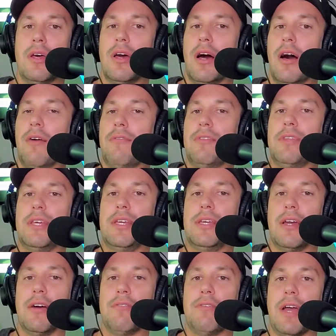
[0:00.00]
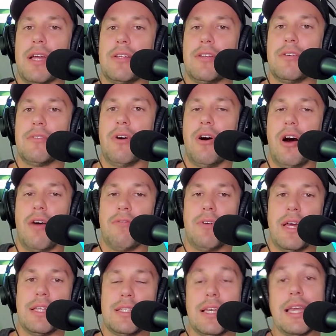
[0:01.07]
of the effective
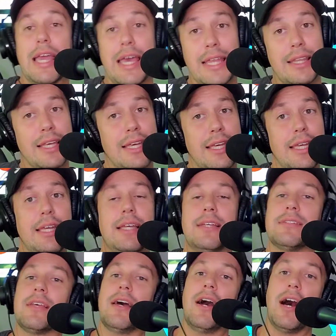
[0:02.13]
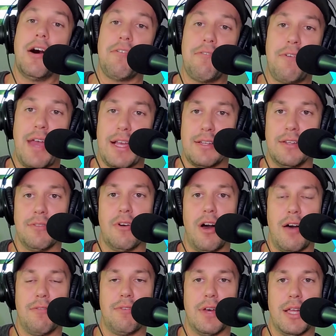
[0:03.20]
offense. Again, the key is effective
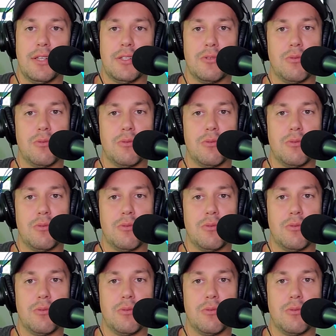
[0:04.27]
offense.